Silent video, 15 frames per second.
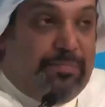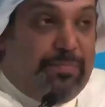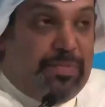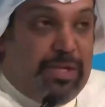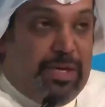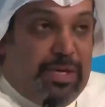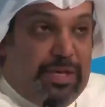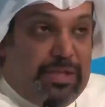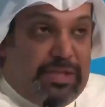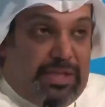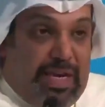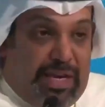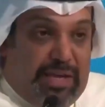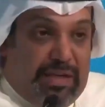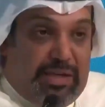
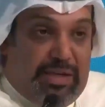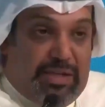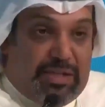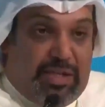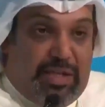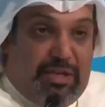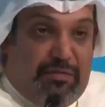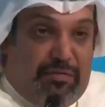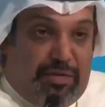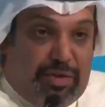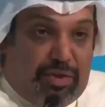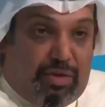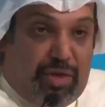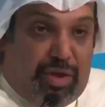Secondly is the infrastructure.